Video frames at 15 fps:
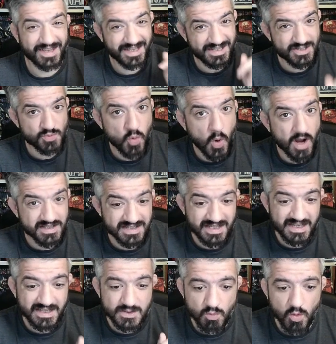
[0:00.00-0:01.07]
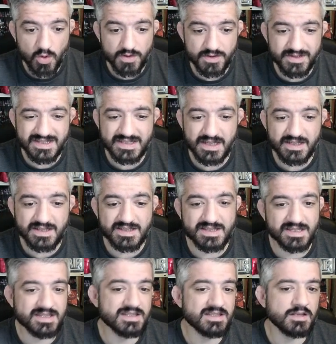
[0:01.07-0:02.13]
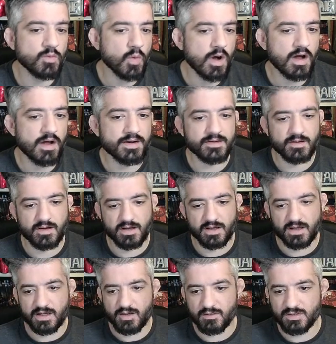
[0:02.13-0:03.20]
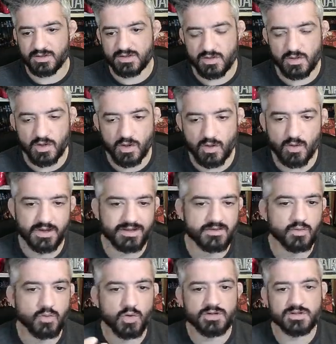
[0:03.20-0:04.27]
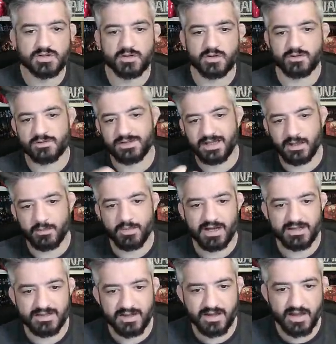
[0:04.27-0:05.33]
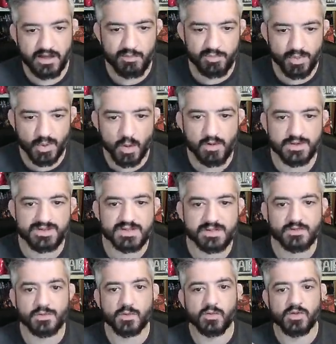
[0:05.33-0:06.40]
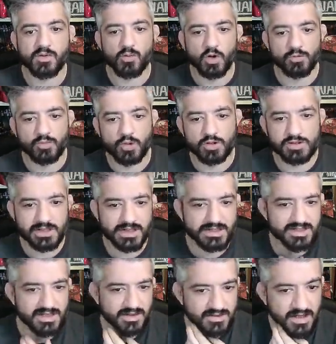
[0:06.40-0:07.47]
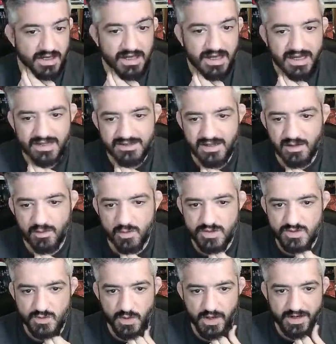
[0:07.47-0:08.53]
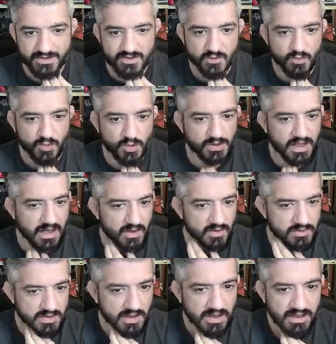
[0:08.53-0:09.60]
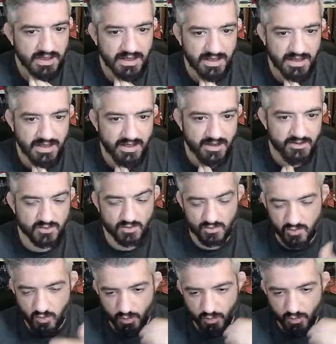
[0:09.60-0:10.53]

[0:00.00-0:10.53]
It's one stage more, it's stage 61, uh, but you know, it was uh, day by day progressing through the World Boss Legend and I was trying to pull out, uh, to